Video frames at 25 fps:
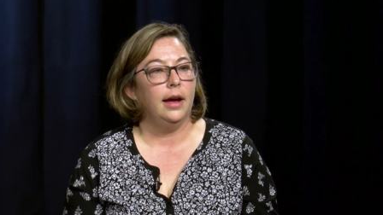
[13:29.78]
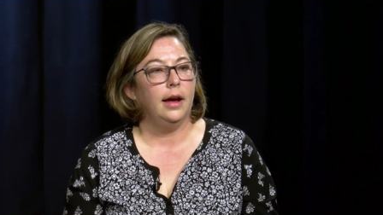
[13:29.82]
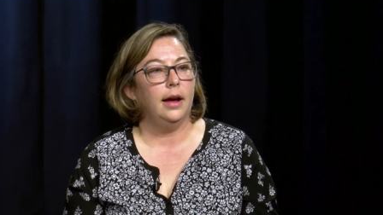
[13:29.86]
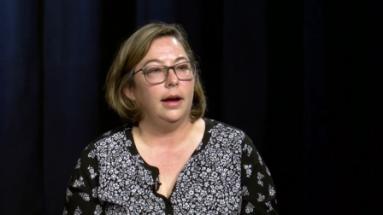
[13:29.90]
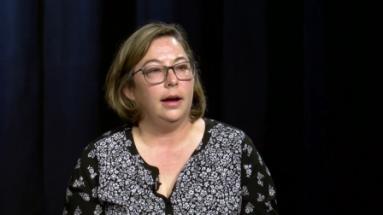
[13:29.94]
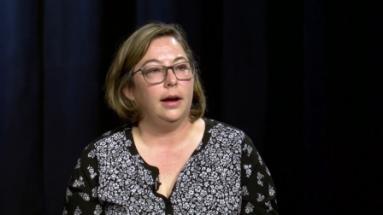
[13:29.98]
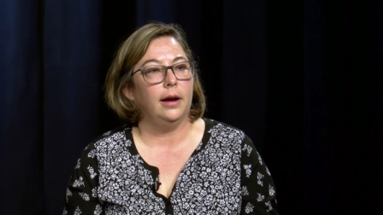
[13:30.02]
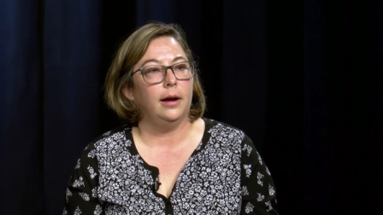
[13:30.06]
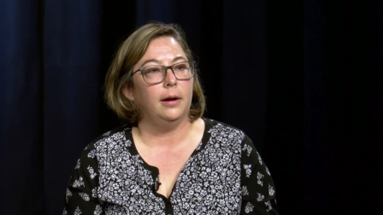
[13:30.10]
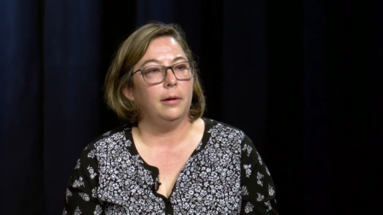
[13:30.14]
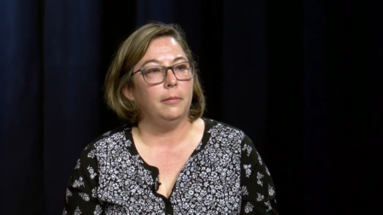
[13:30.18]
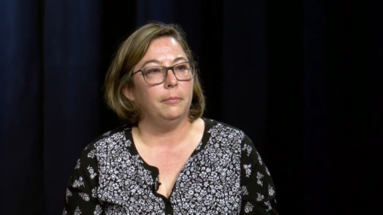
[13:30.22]

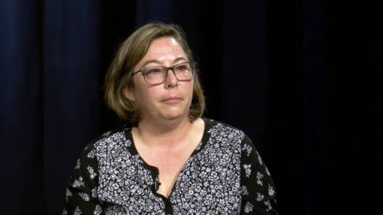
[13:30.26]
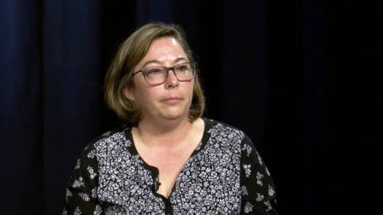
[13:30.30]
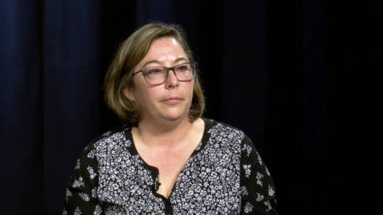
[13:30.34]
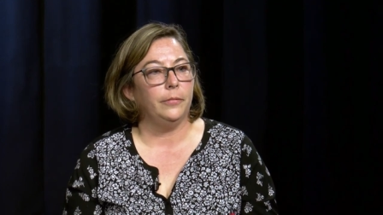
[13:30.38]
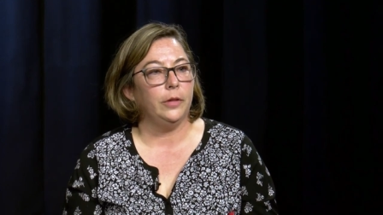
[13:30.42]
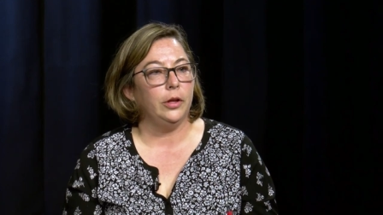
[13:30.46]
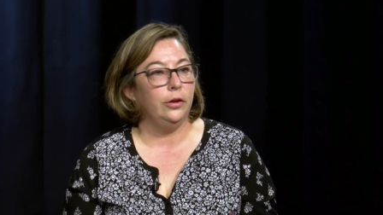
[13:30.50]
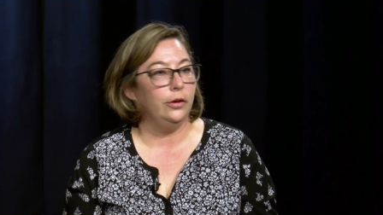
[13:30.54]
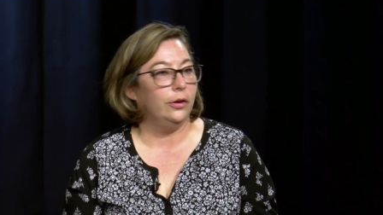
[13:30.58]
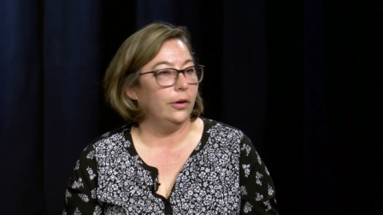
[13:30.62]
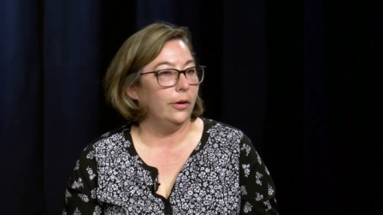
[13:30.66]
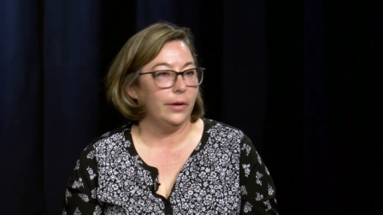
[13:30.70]

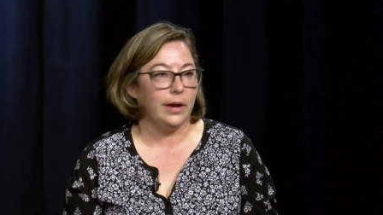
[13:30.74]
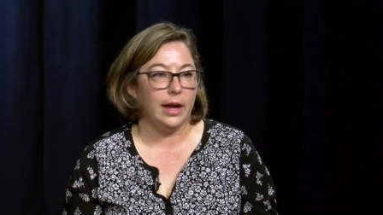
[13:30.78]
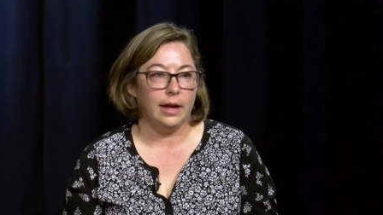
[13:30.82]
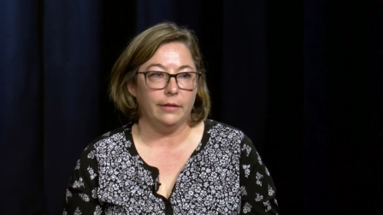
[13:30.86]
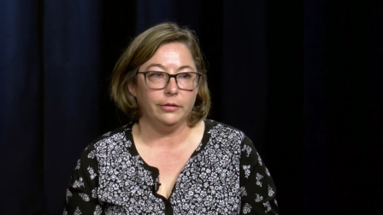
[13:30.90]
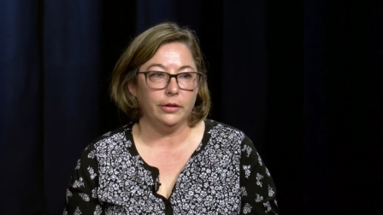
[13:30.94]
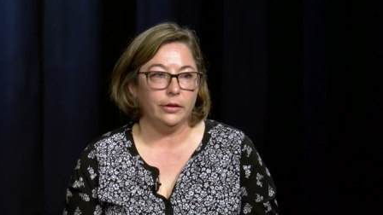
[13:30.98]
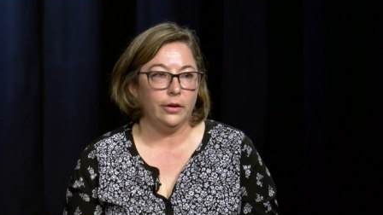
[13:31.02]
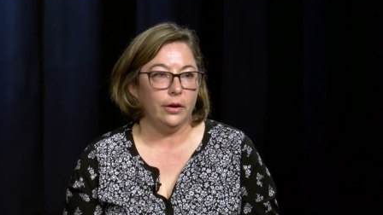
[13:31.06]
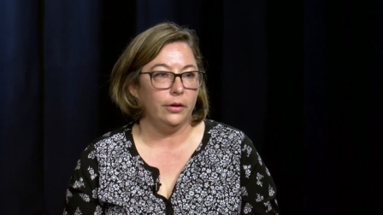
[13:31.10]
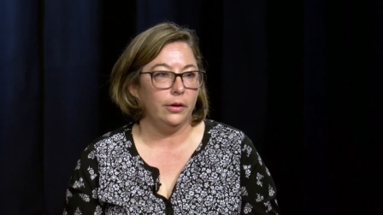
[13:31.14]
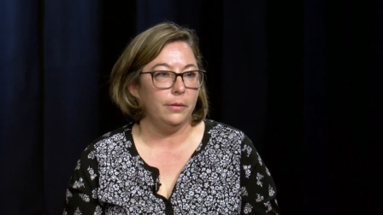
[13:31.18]
Um, you don't
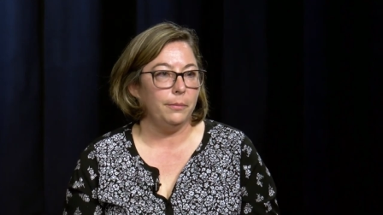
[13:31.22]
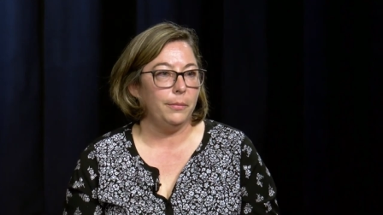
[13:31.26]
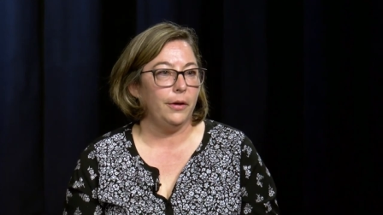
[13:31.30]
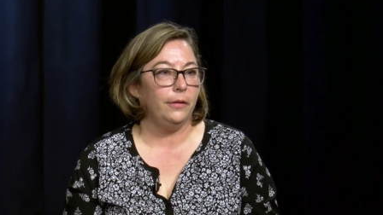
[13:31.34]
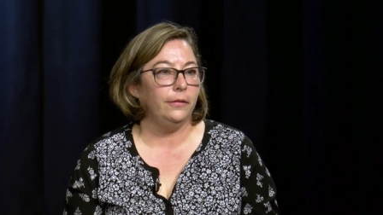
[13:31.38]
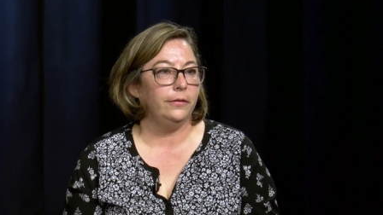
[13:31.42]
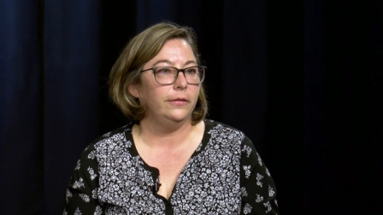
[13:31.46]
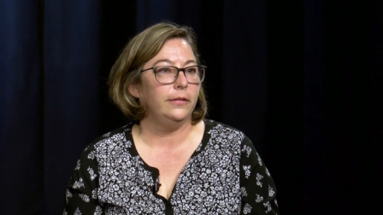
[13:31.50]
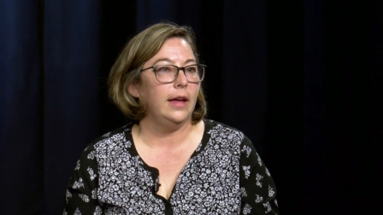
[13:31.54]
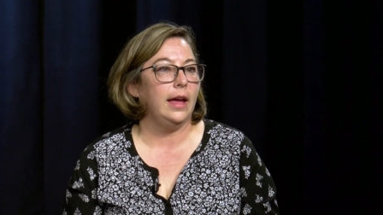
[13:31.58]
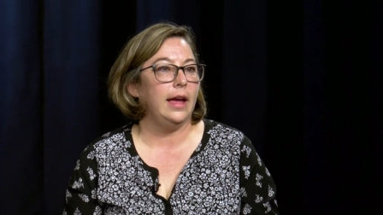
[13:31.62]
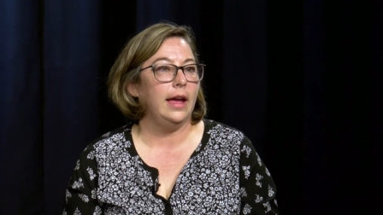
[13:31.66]
have to go to
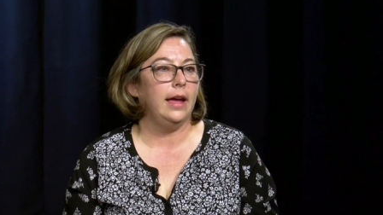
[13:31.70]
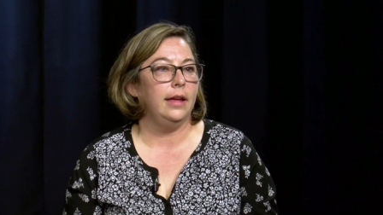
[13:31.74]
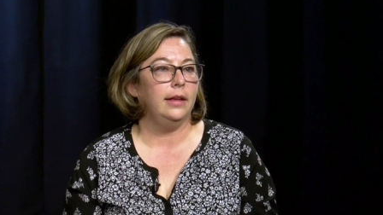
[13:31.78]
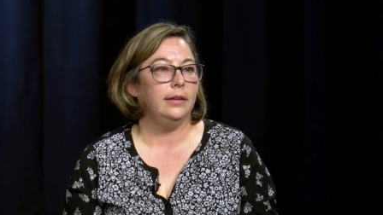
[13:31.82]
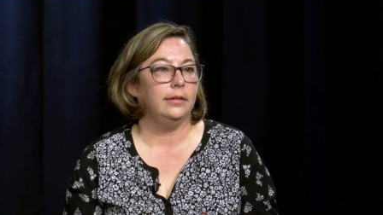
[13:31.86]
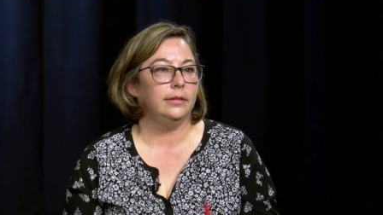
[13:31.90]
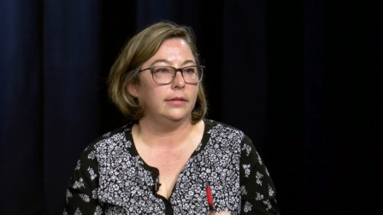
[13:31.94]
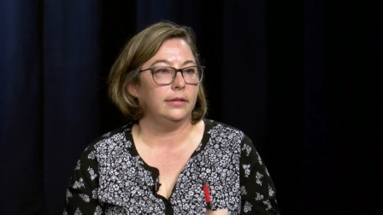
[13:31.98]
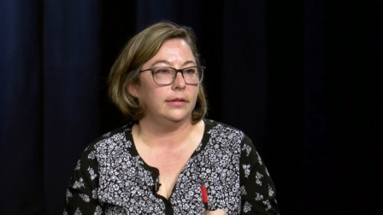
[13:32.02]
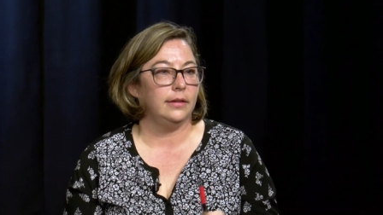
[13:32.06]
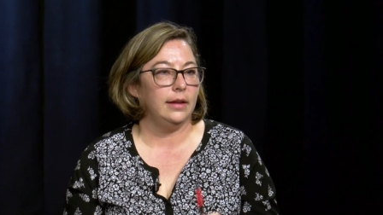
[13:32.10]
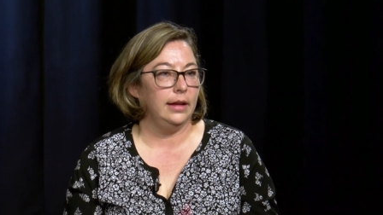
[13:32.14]
both
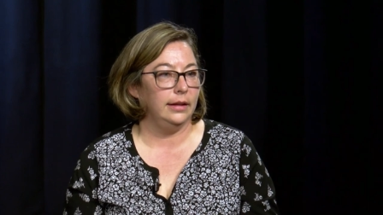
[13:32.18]
days.